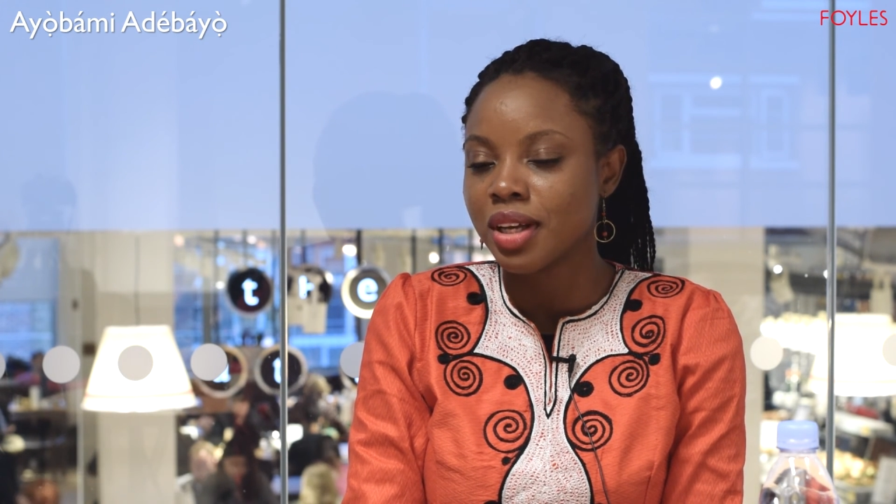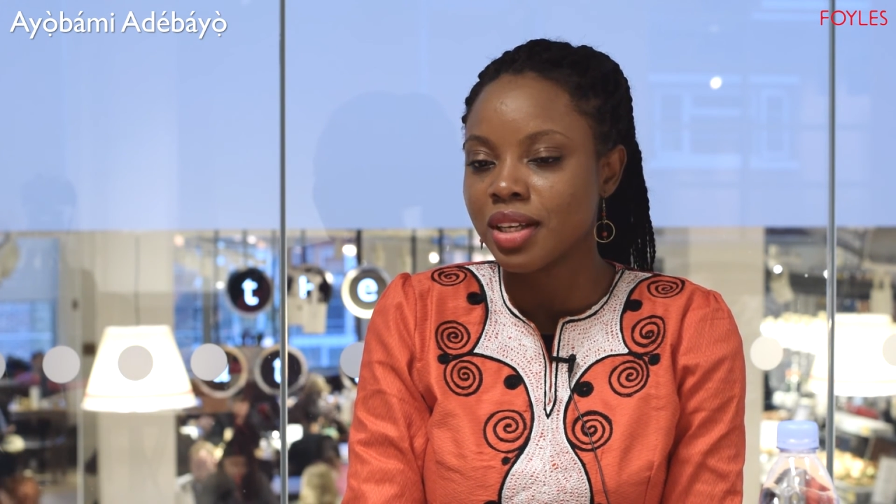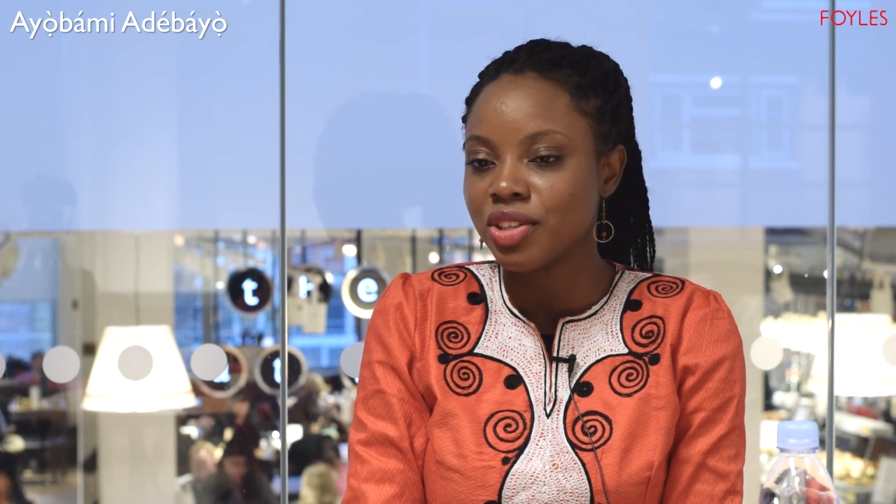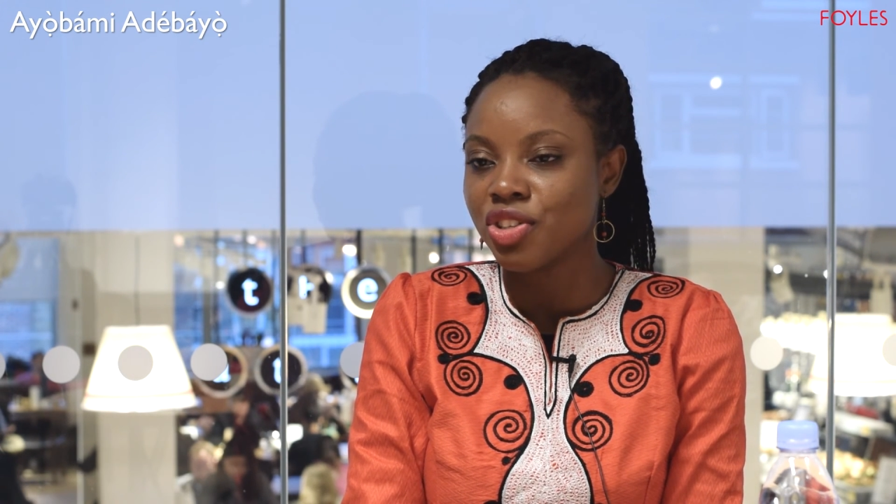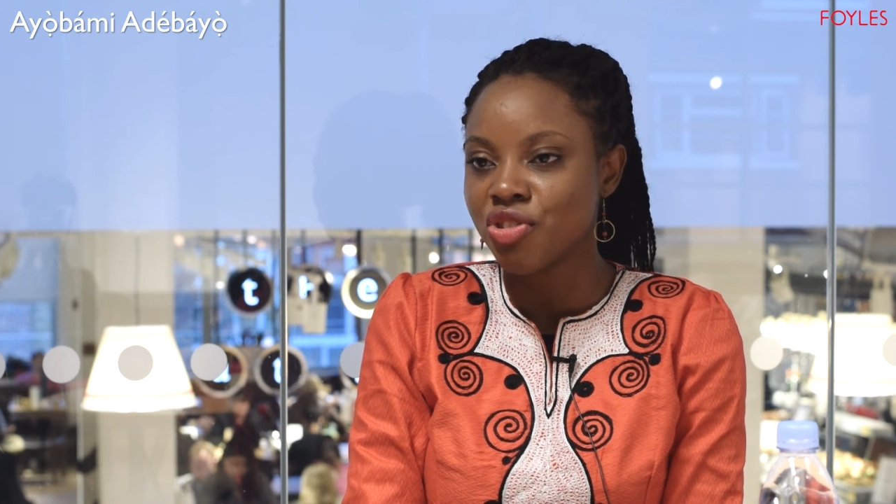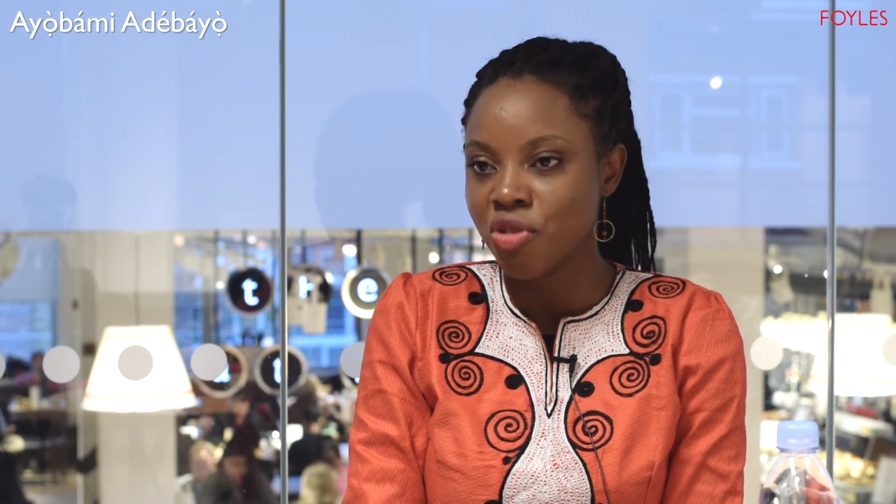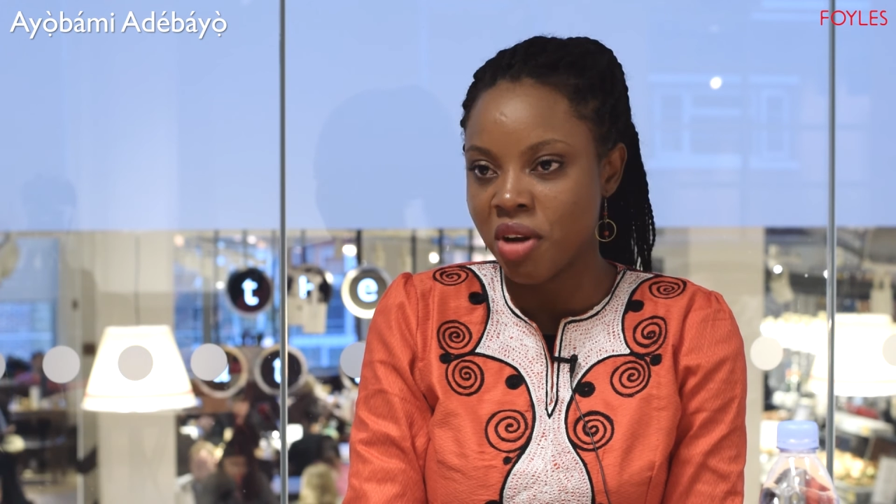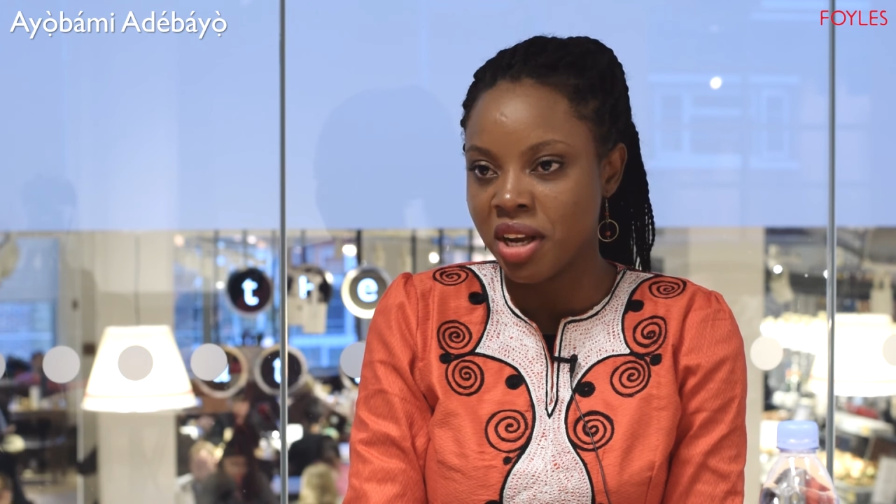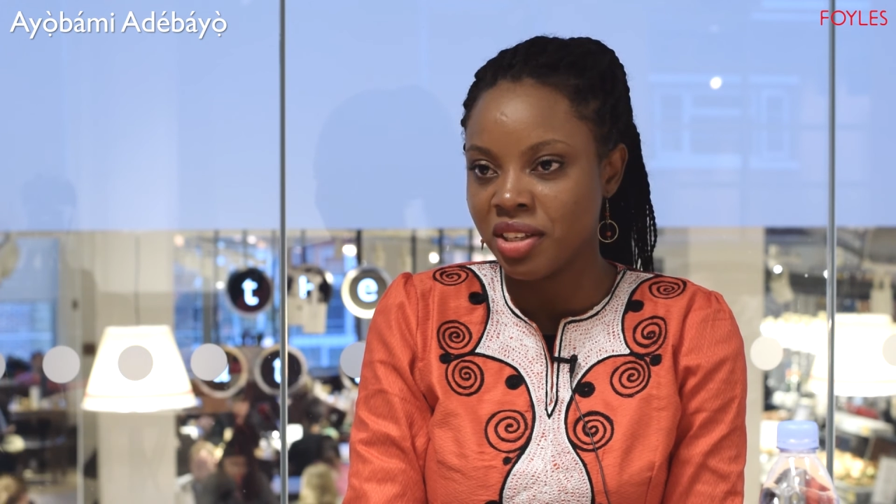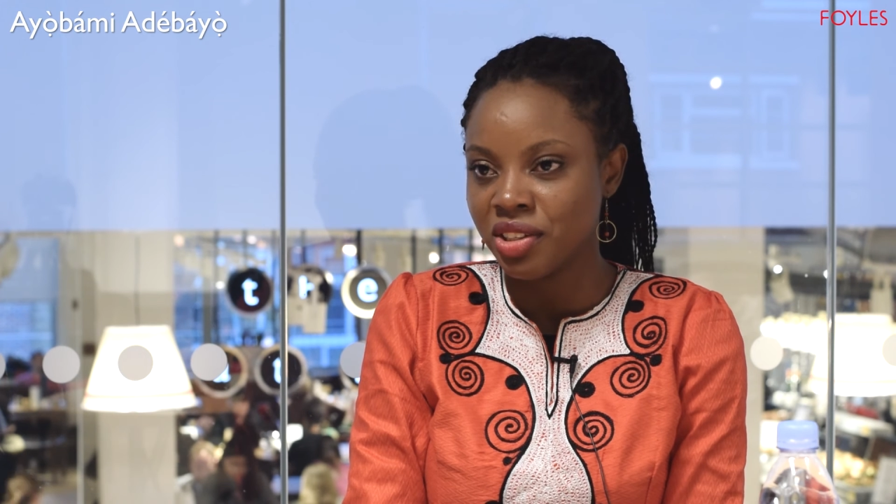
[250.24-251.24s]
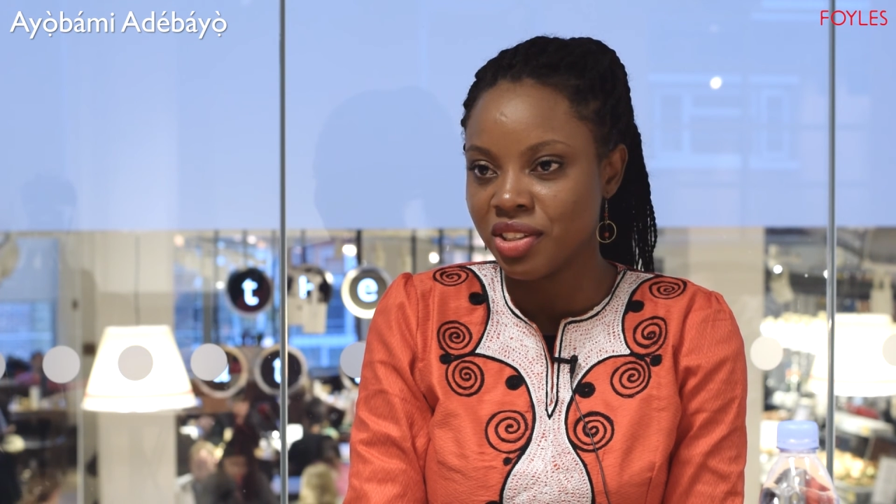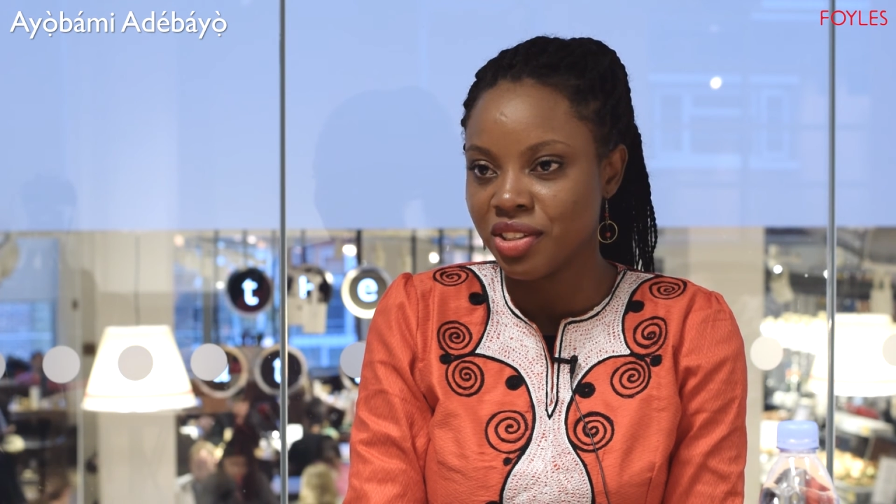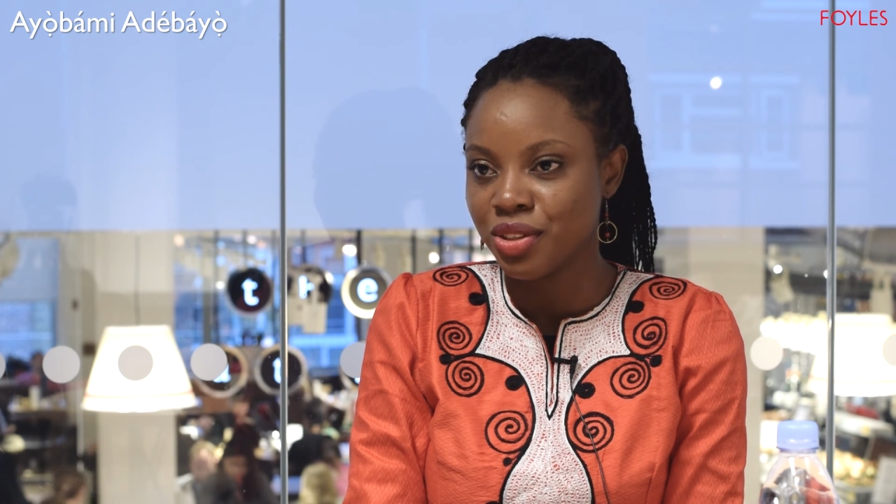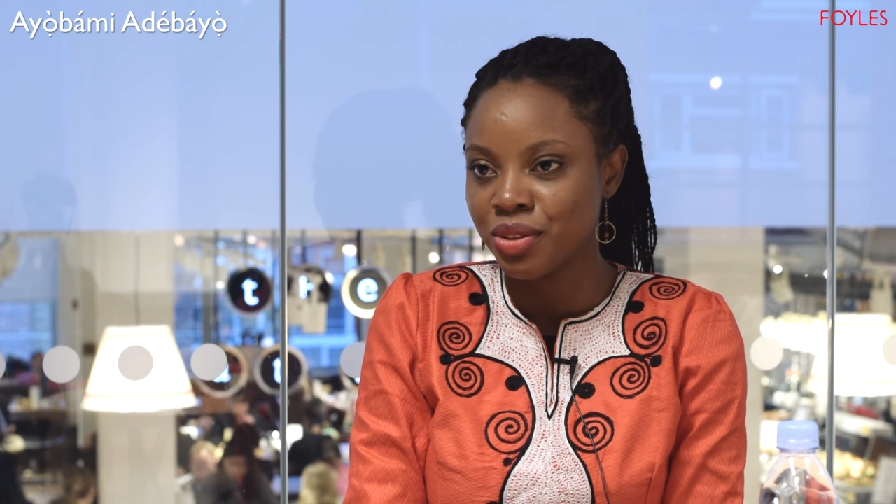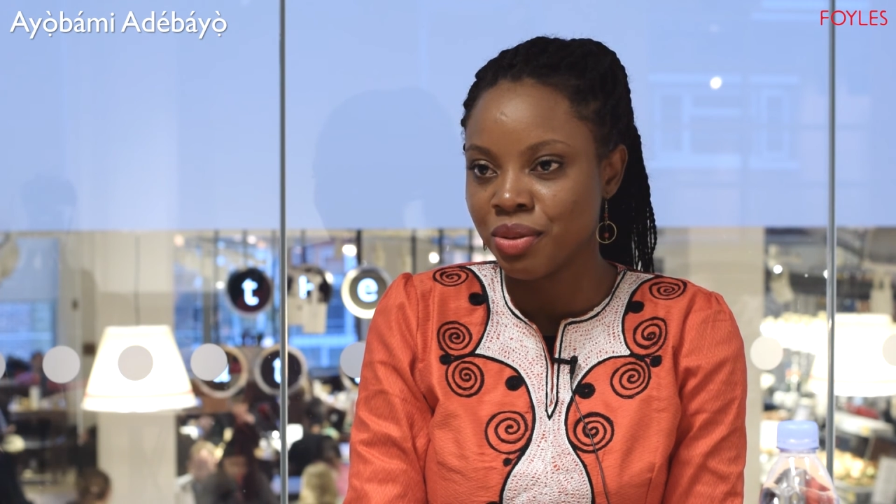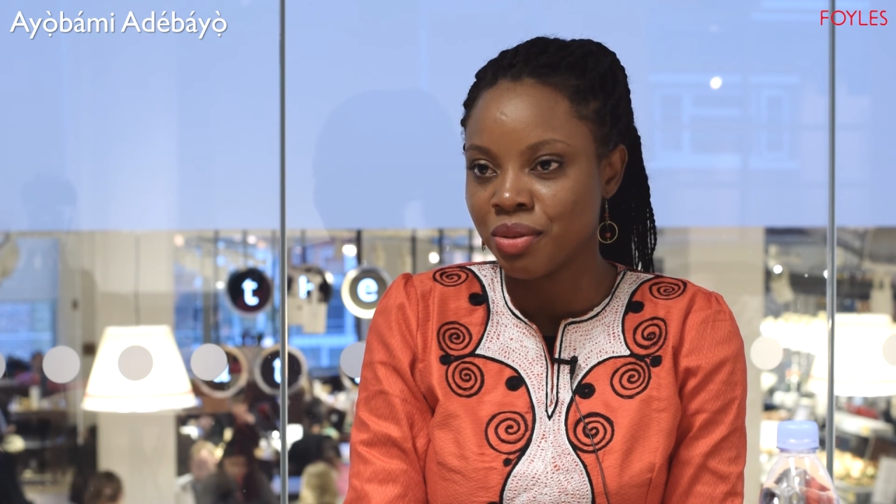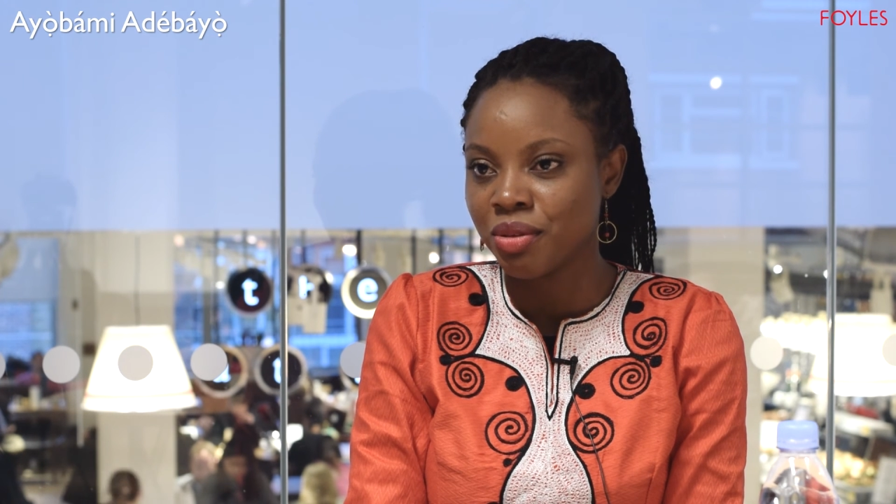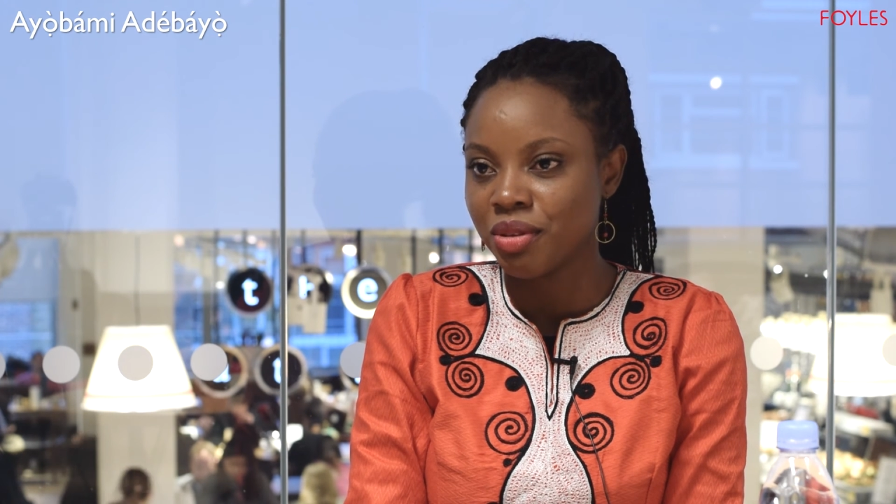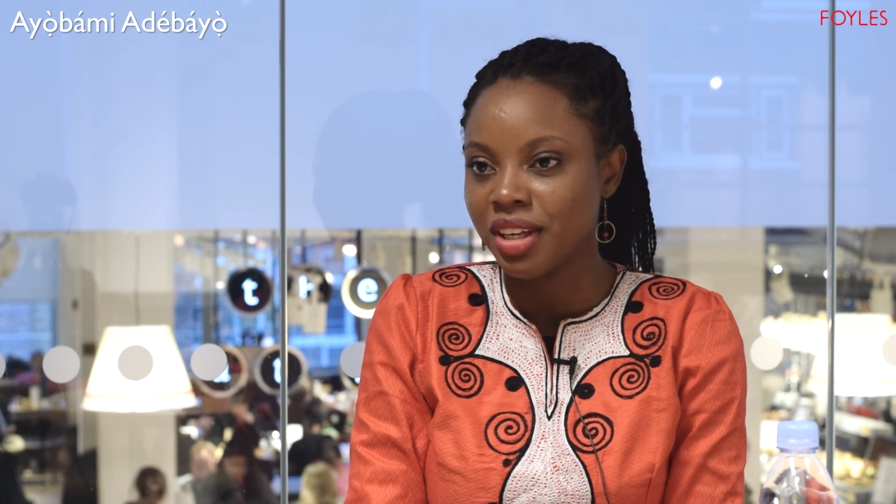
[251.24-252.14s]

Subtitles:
strange to